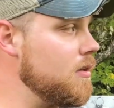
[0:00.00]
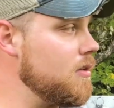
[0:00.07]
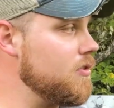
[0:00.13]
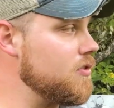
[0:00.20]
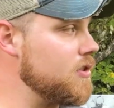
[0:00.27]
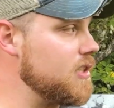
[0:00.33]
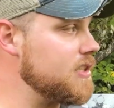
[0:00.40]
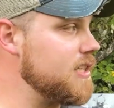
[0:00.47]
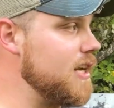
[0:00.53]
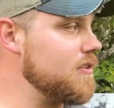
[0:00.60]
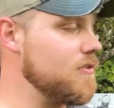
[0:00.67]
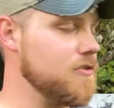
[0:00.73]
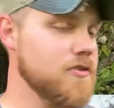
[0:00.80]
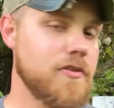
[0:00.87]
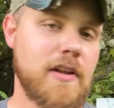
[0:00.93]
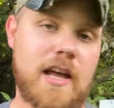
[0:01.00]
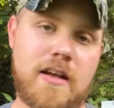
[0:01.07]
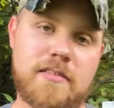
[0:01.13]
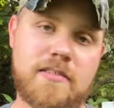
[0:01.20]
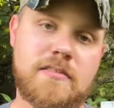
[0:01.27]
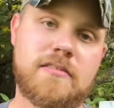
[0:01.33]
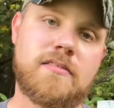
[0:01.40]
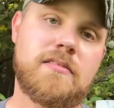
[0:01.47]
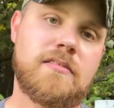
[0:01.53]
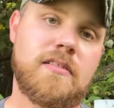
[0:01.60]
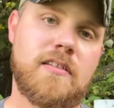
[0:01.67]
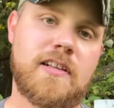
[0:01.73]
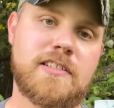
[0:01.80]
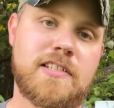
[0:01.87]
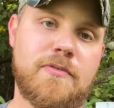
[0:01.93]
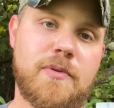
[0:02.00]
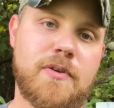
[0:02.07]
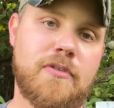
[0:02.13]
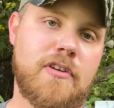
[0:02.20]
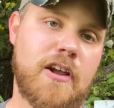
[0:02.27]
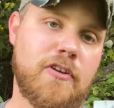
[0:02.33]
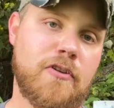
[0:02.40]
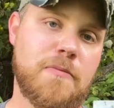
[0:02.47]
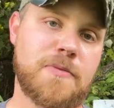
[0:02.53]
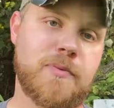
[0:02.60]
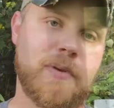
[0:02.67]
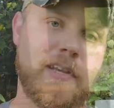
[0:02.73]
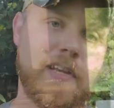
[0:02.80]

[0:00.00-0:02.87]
So let's get out to the shoot house. Let's see what kind of groups we can